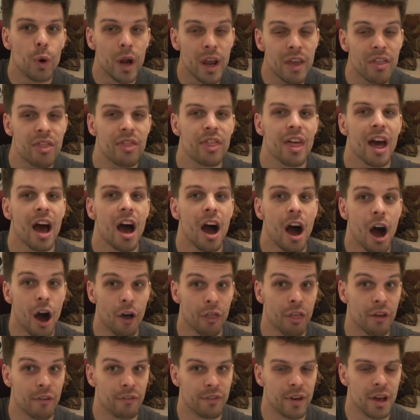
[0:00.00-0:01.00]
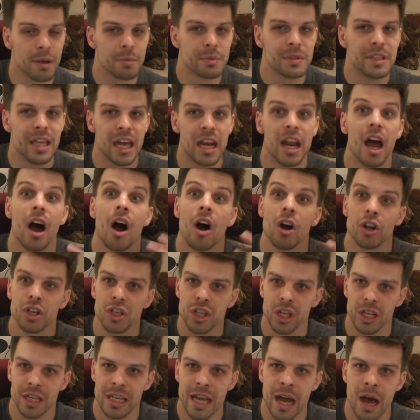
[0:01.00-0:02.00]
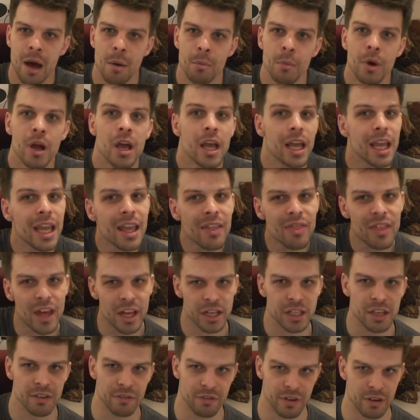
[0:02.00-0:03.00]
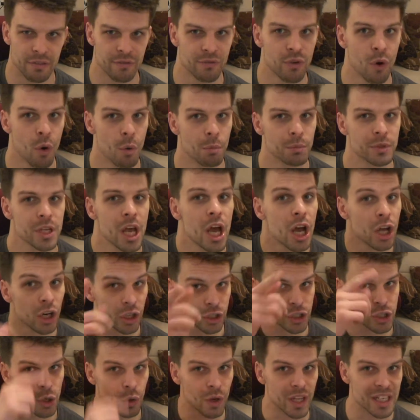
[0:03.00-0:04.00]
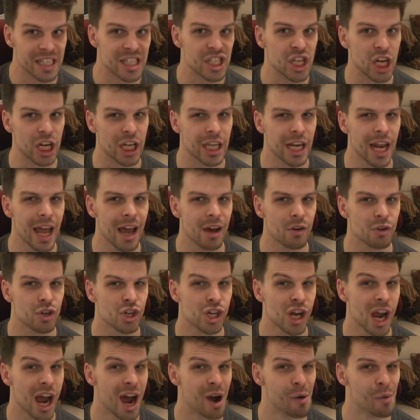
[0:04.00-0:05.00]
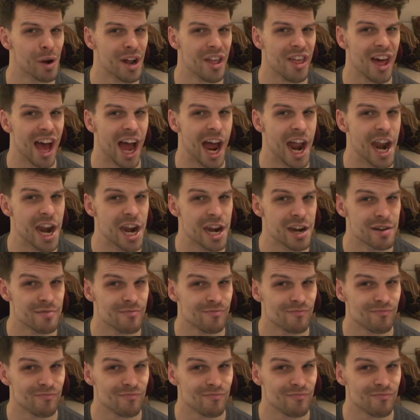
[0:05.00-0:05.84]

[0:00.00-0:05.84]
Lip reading: with other verbs that are to come in their different forms. So let's check it out, shall we then?